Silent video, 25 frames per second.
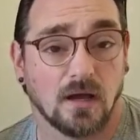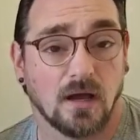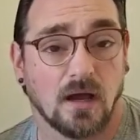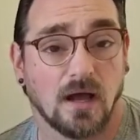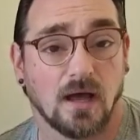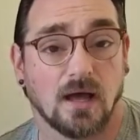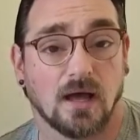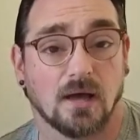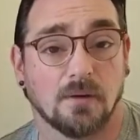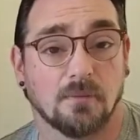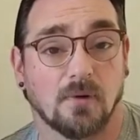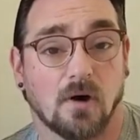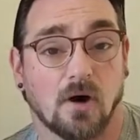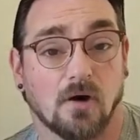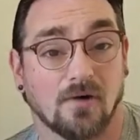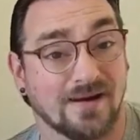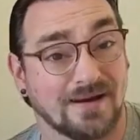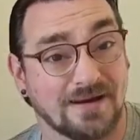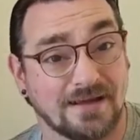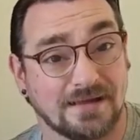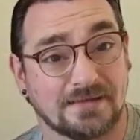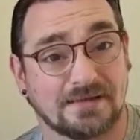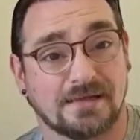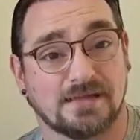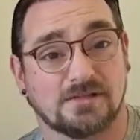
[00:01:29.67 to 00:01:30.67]
or
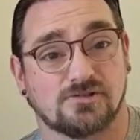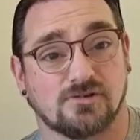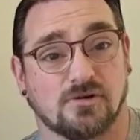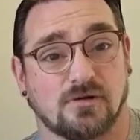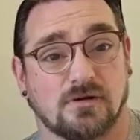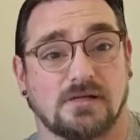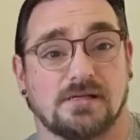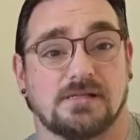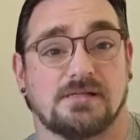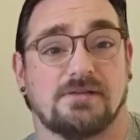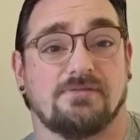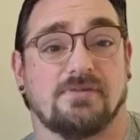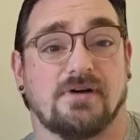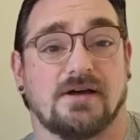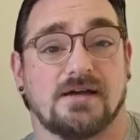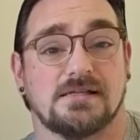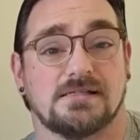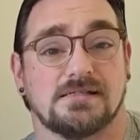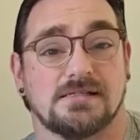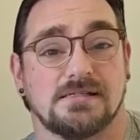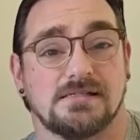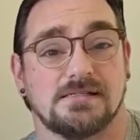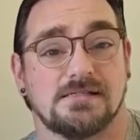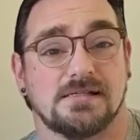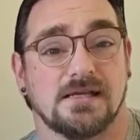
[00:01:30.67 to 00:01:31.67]
any electronic
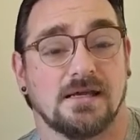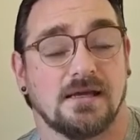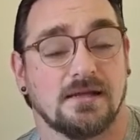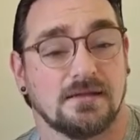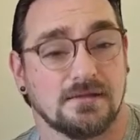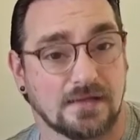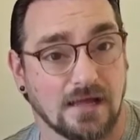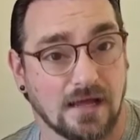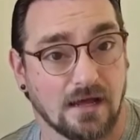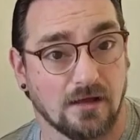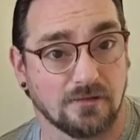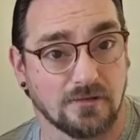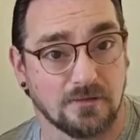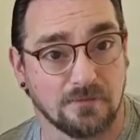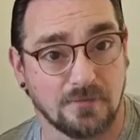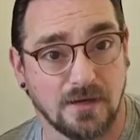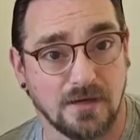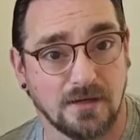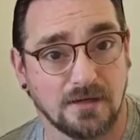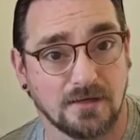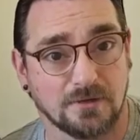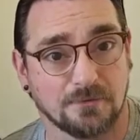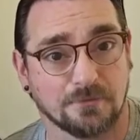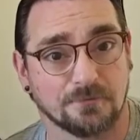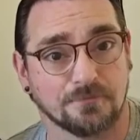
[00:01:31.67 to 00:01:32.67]
devices down the
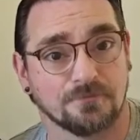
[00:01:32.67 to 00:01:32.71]
mine.